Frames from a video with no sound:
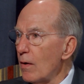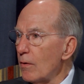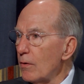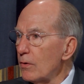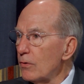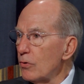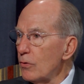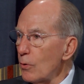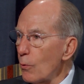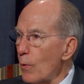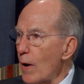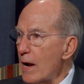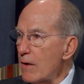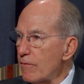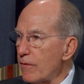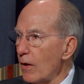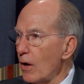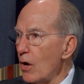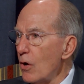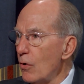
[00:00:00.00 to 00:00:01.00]

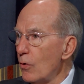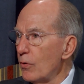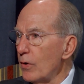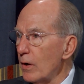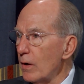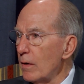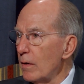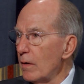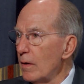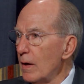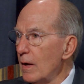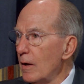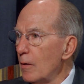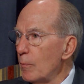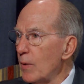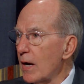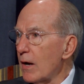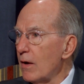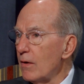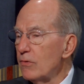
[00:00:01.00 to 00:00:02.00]
rightful owner,
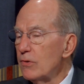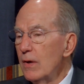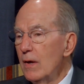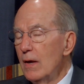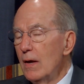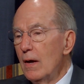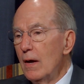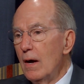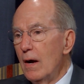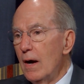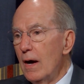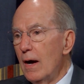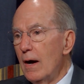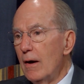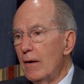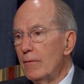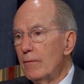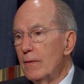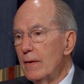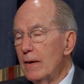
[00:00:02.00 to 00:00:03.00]
because
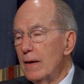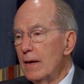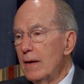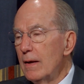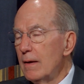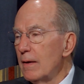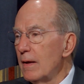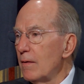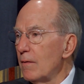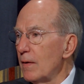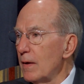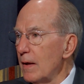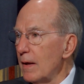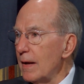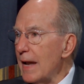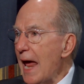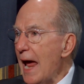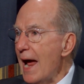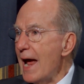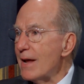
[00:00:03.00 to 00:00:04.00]

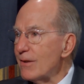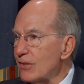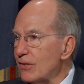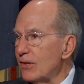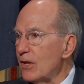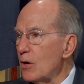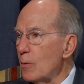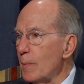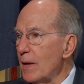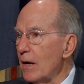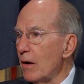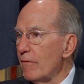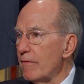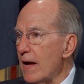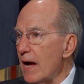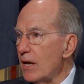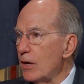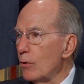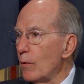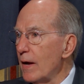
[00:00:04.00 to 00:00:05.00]
it has sentimental
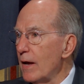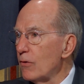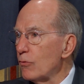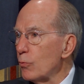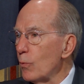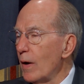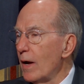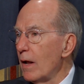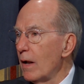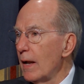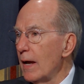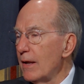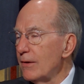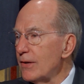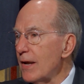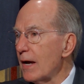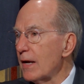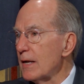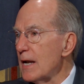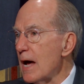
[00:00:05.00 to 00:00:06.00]
value as well as
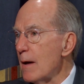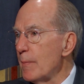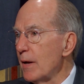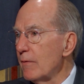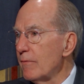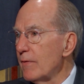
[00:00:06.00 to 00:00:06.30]
economic value.